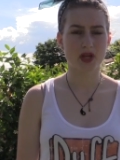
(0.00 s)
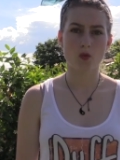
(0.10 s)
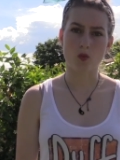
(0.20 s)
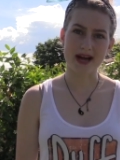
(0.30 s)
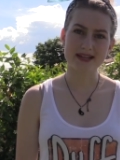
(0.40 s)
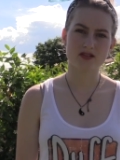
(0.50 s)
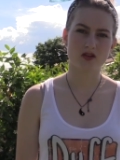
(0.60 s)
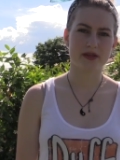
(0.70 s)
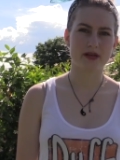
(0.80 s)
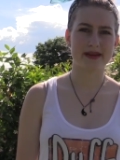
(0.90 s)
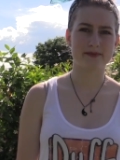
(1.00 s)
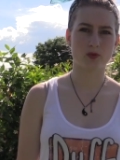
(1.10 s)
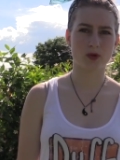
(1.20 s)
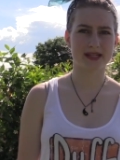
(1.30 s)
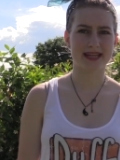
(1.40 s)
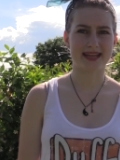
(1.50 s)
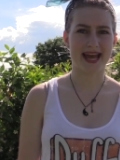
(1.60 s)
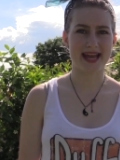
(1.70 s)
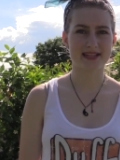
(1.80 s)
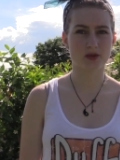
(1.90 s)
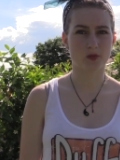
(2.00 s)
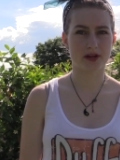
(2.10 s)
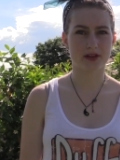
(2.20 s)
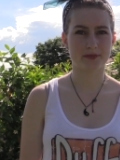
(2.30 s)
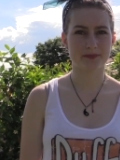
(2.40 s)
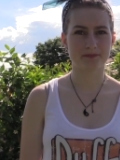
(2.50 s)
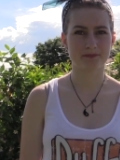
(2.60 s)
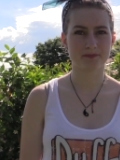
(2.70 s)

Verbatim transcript: Why do so many people want to get their hands on one of them?